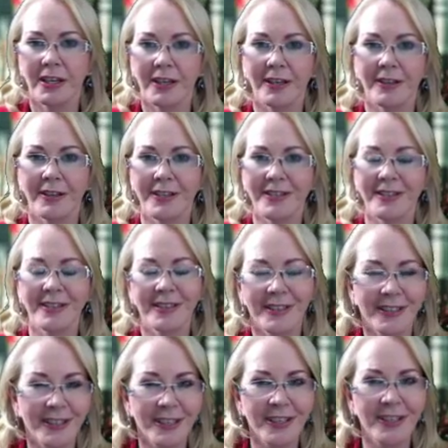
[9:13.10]
Now, there's a
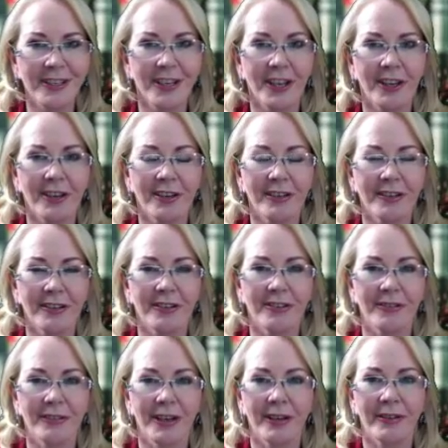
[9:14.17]
decision here.
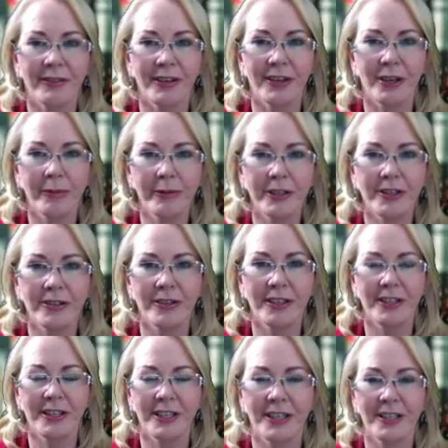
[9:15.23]
You have an
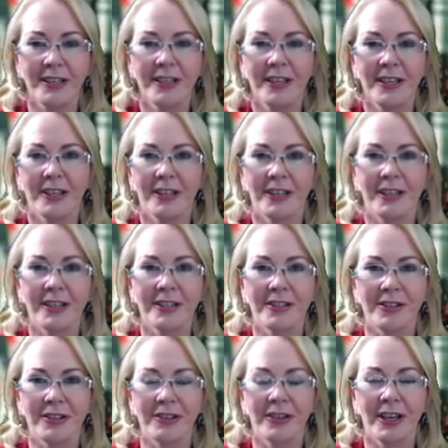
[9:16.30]
opportunity
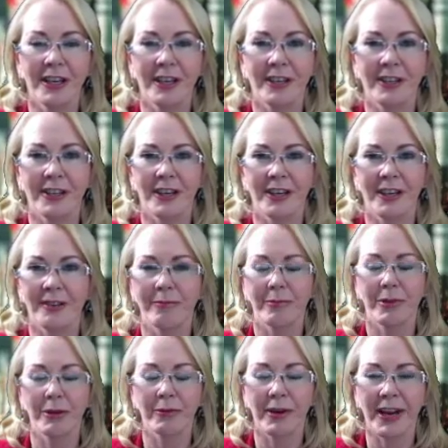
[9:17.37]
to either
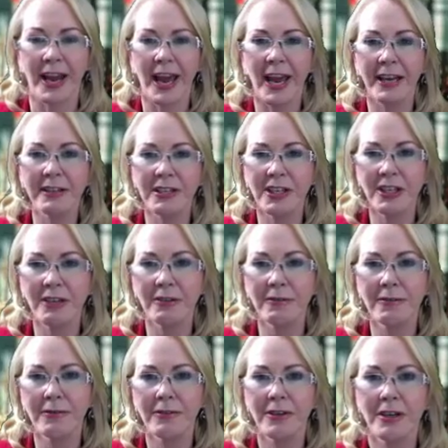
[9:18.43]
be
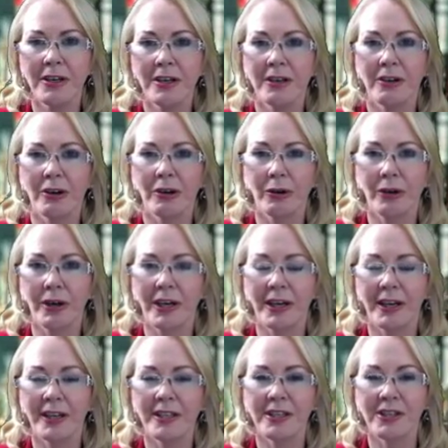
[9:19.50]
reactive
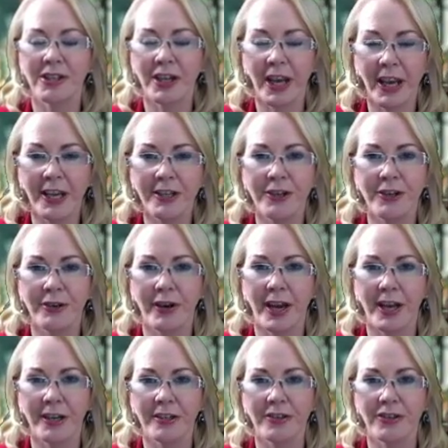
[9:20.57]
or change your
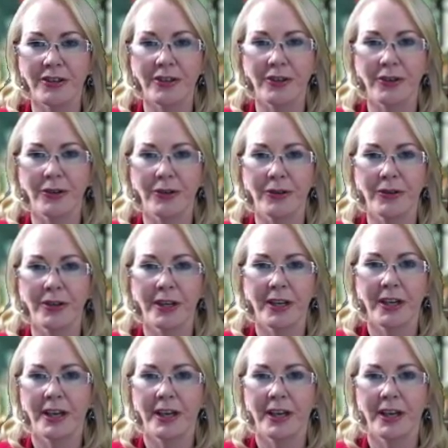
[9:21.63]
attitude